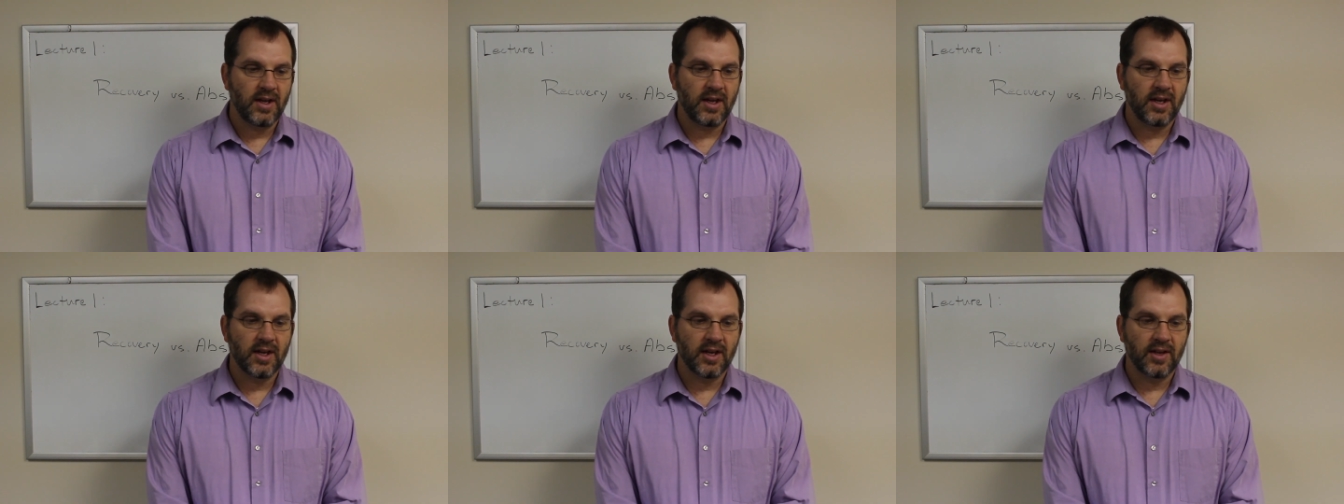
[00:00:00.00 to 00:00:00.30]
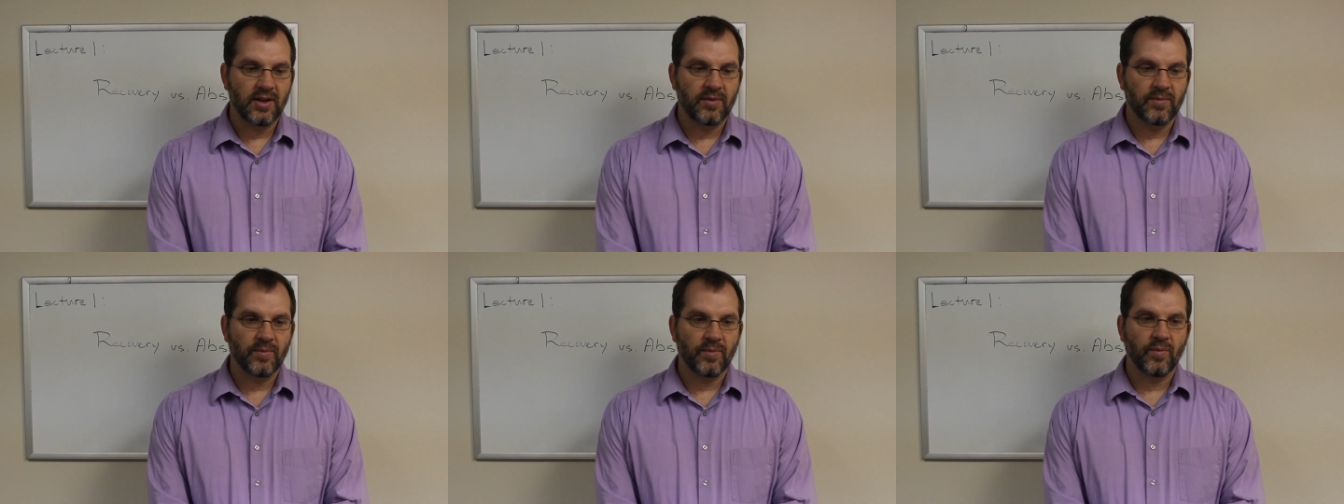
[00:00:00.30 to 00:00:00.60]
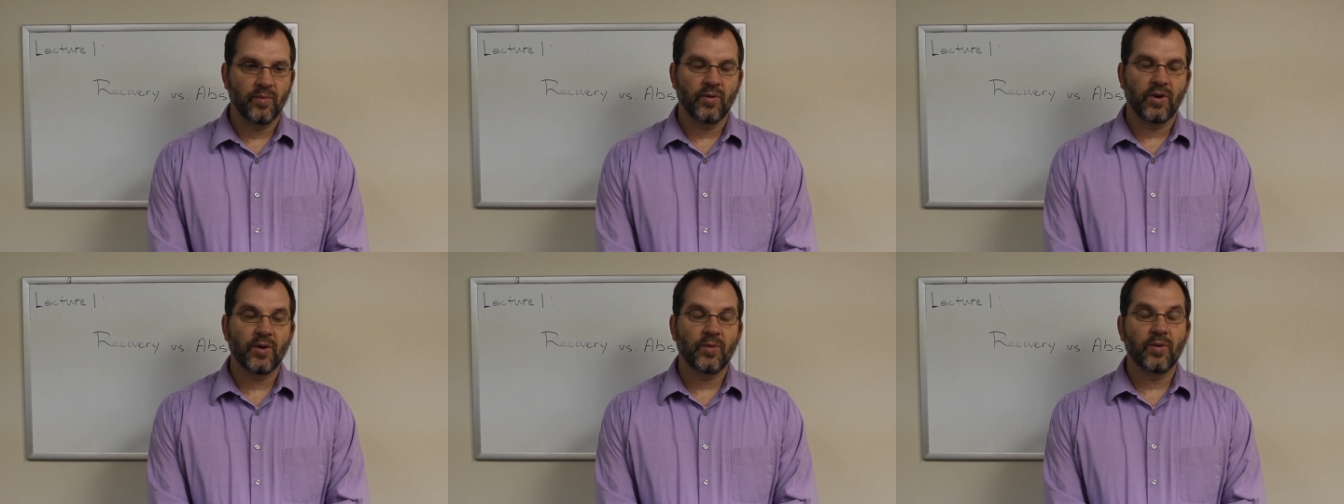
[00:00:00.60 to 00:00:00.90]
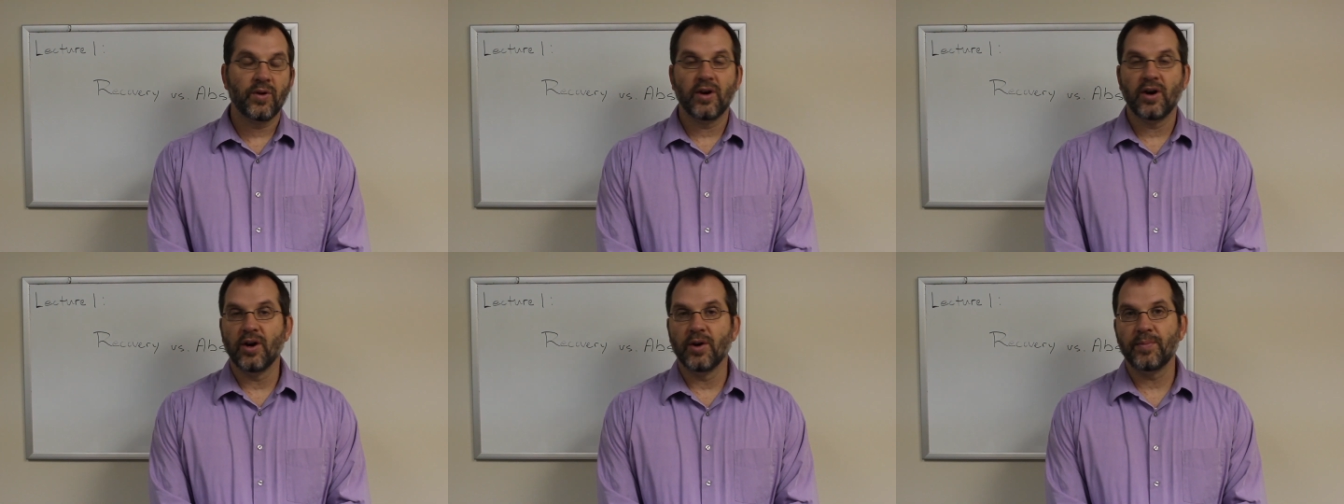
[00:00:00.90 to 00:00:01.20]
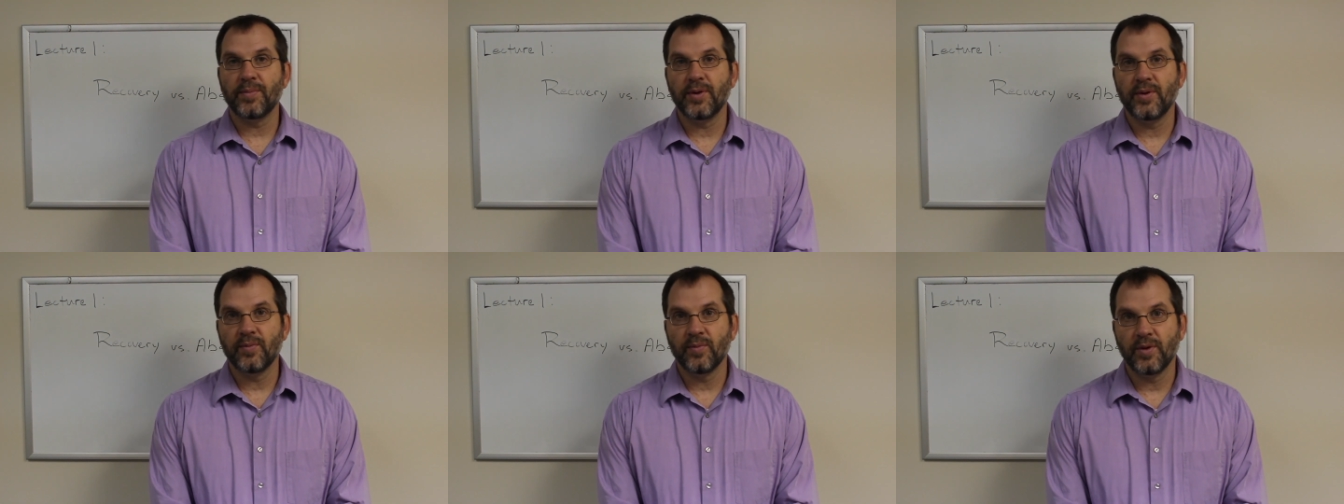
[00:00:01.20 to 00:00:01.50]
And what we're
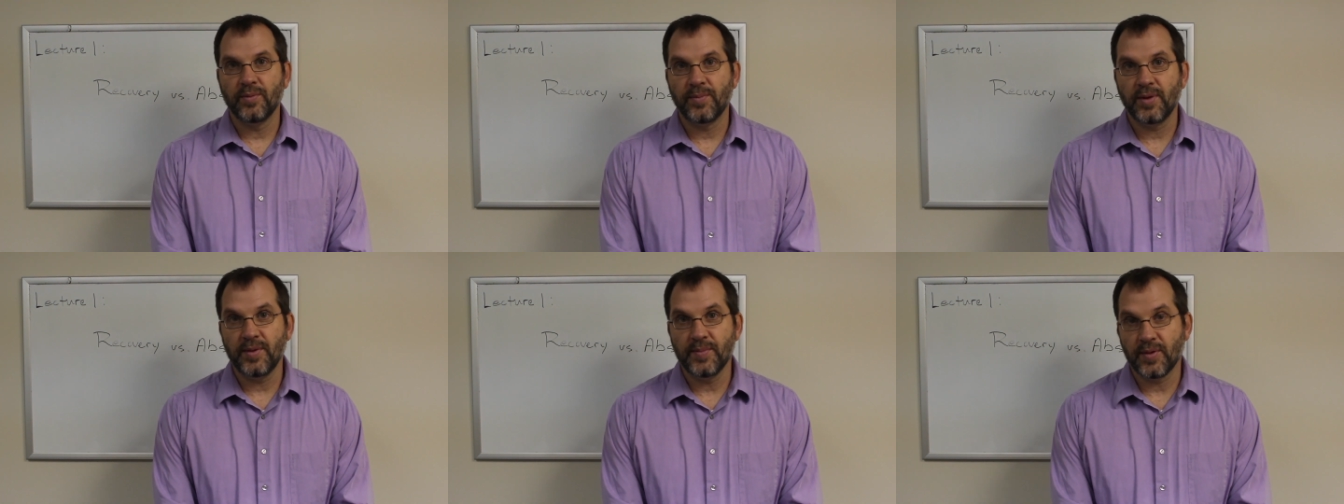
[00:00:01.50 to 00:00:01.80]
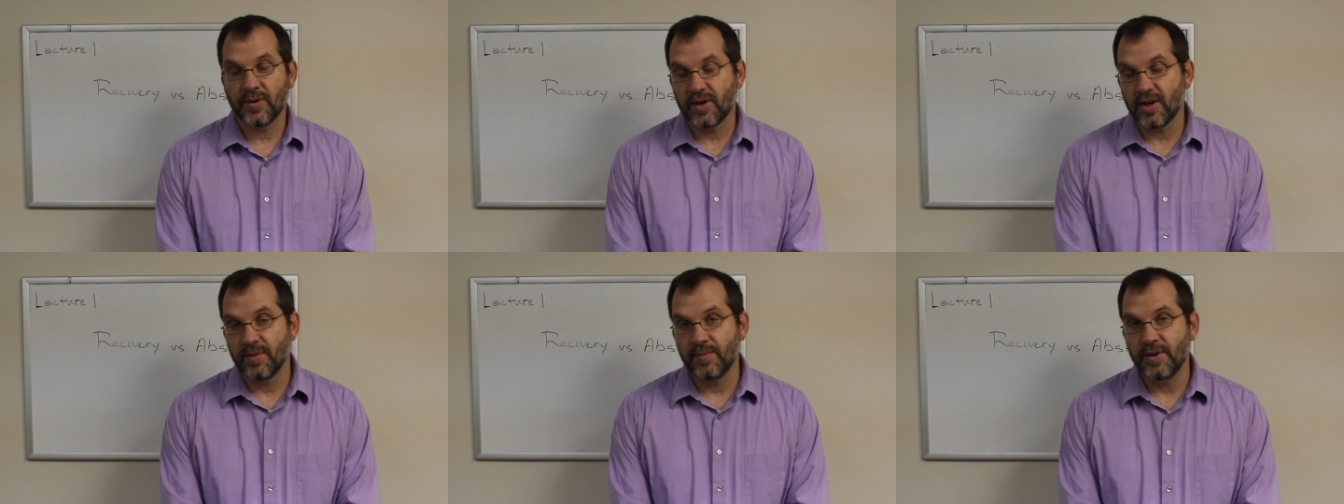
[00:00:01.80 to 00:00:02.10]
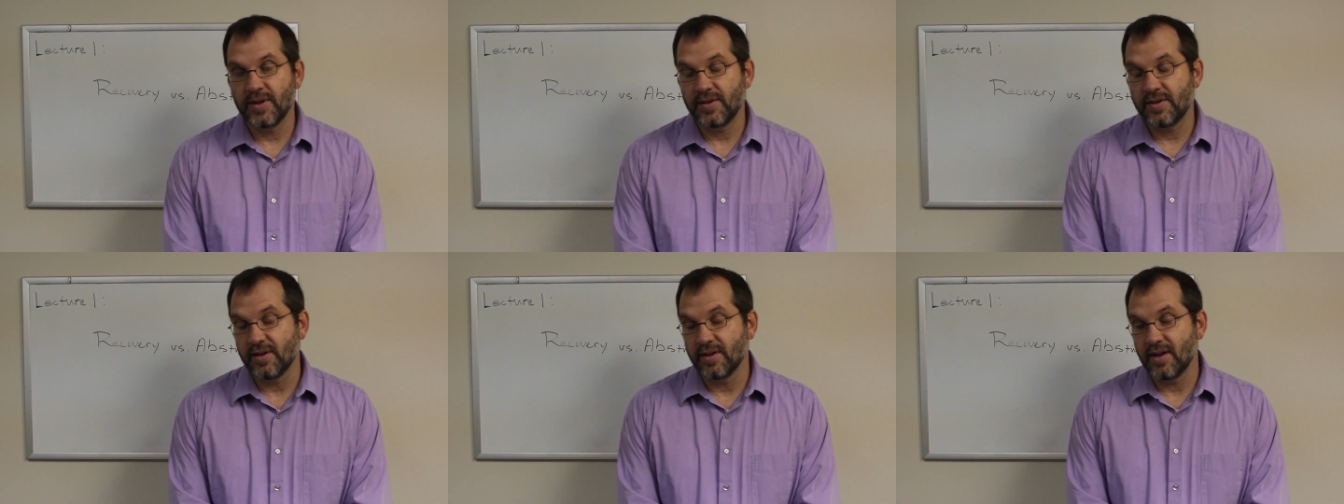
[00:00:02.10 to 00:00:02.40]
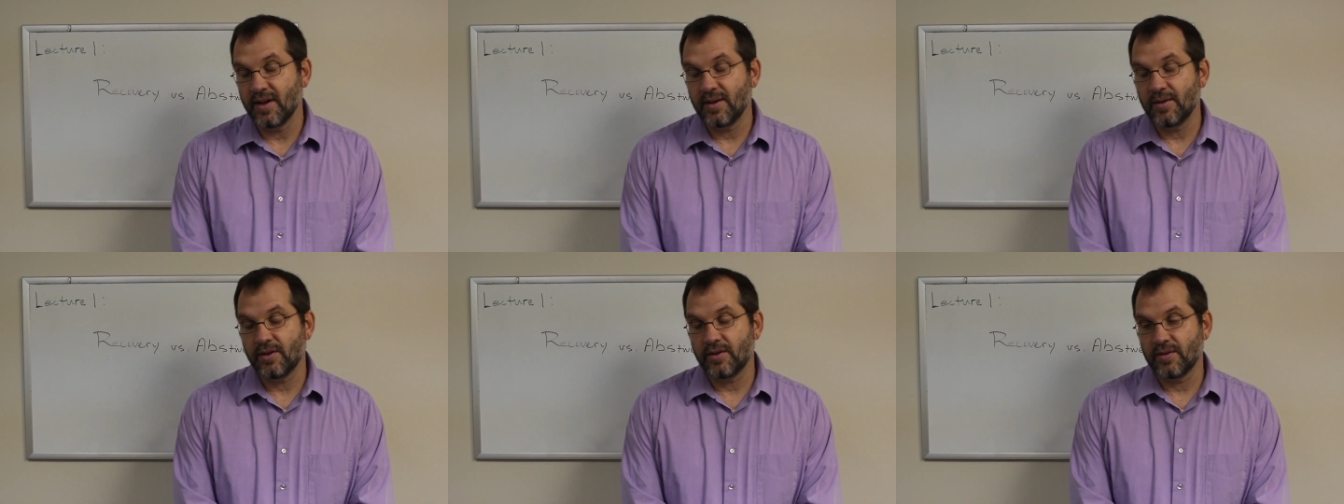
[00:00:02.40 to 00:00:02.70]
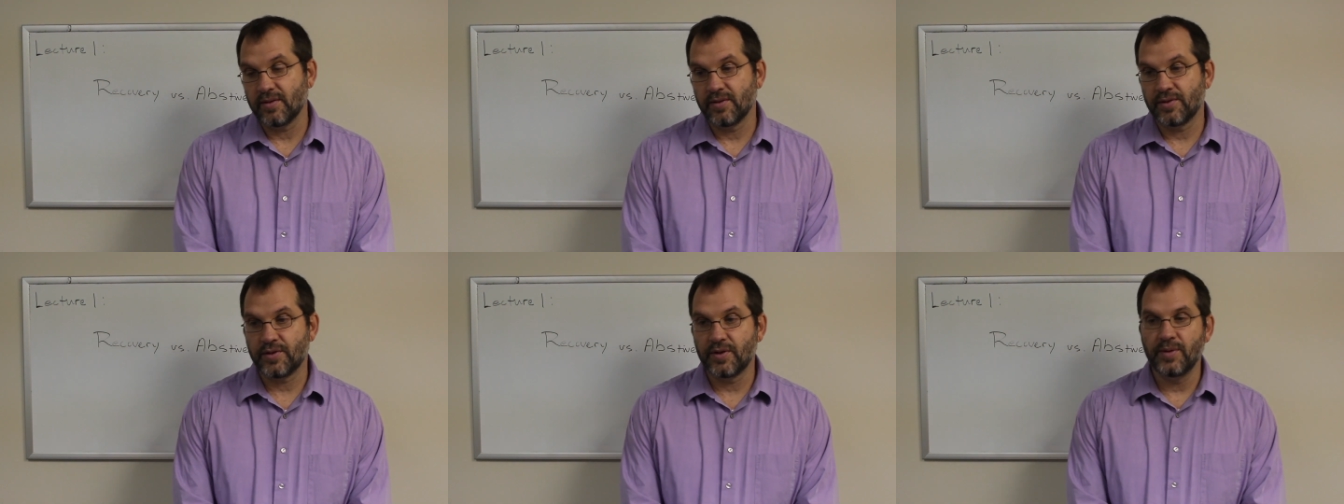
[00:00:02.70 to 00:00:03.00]
hoping when people come into
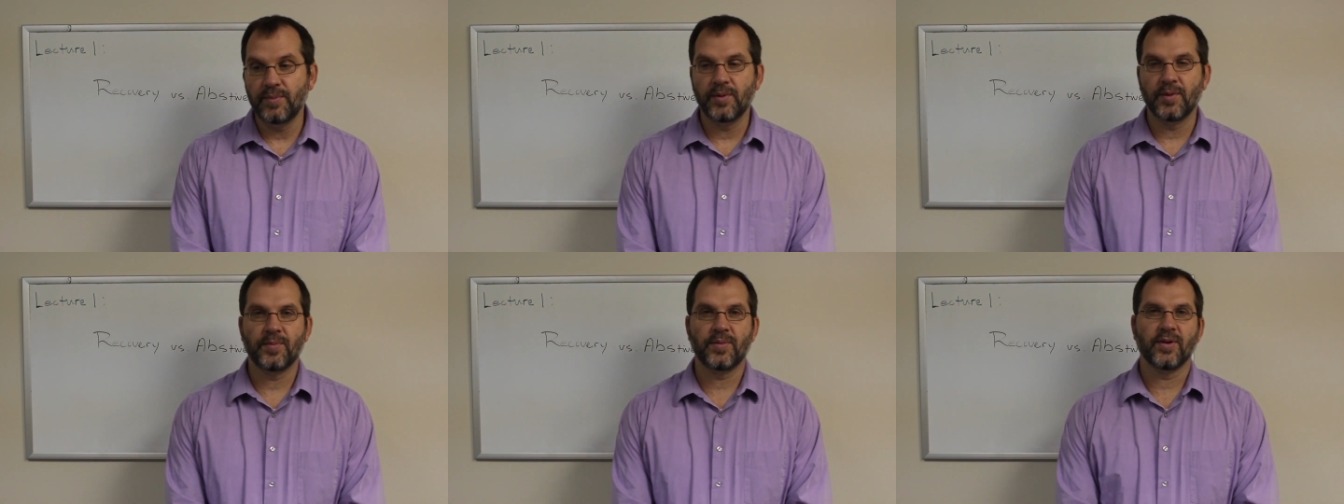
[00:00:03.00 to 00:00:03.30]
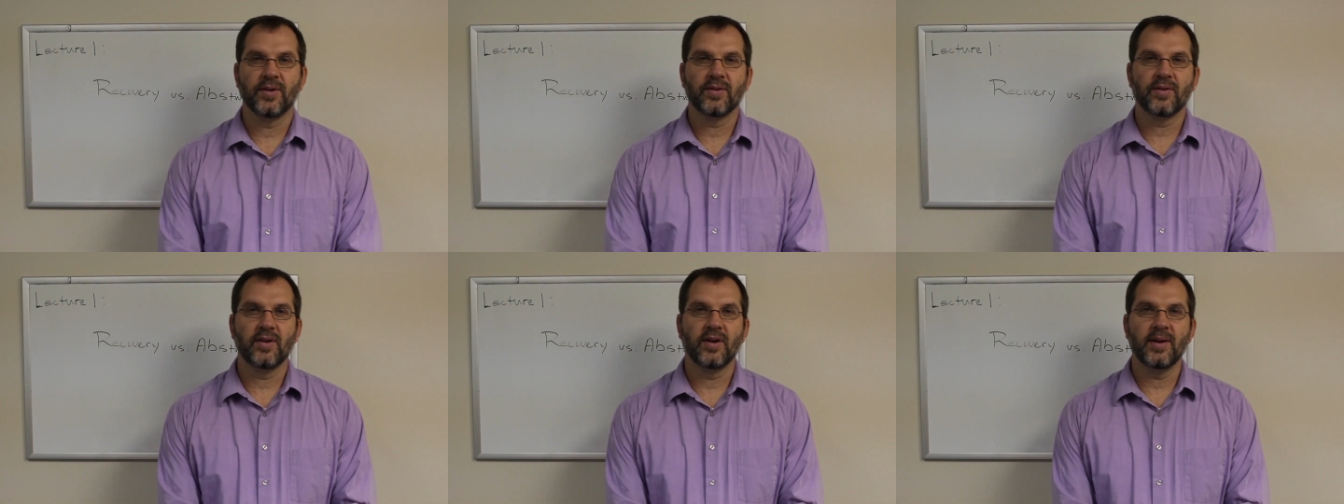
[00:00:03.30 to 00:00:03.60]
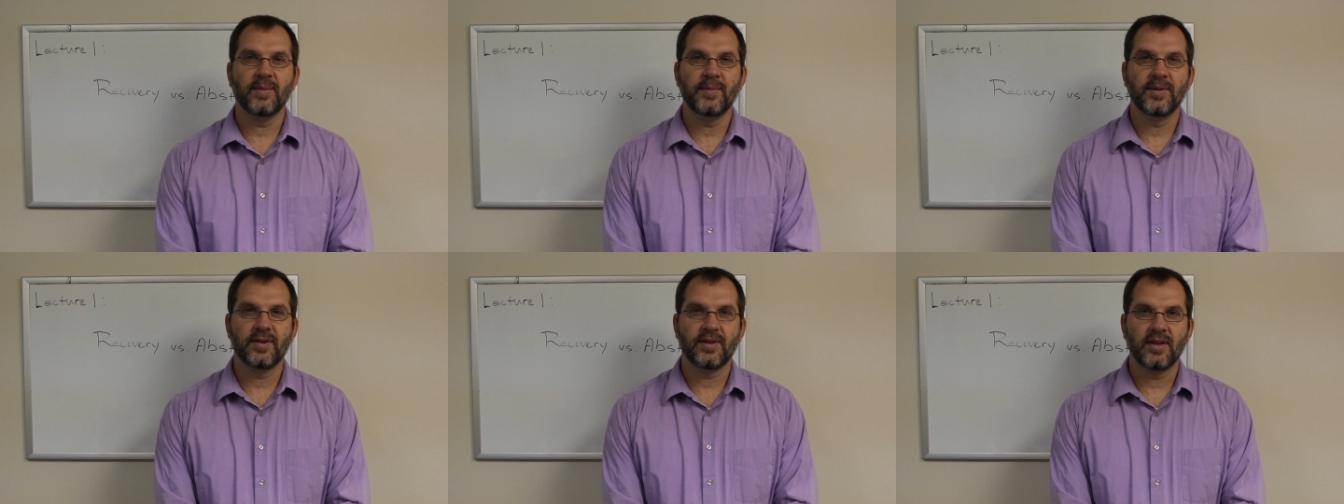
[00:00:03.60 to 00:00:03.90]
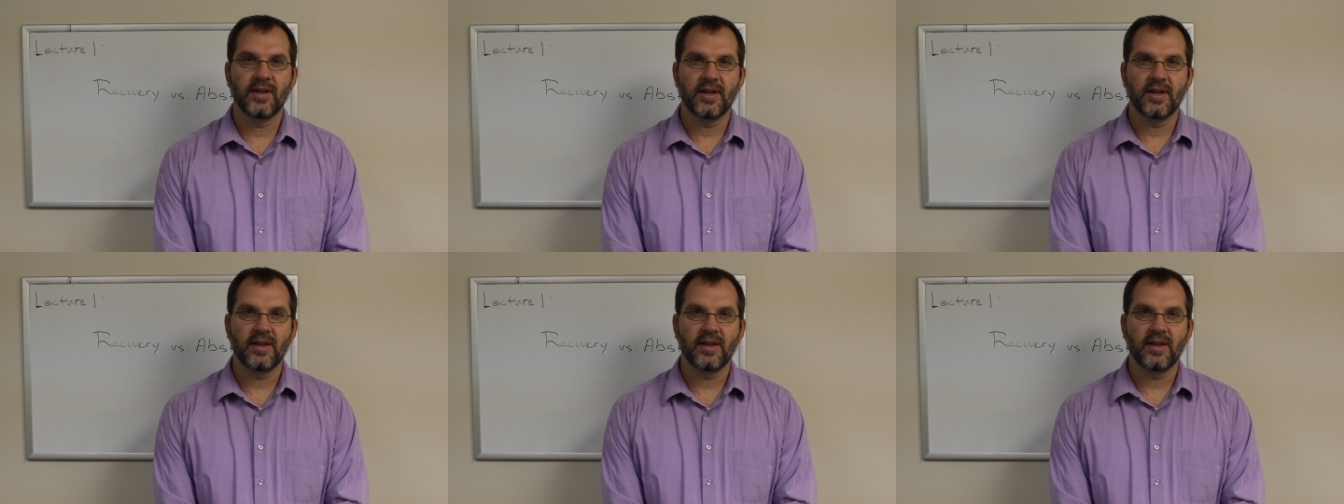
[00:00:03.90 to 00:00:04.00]
that treatment program is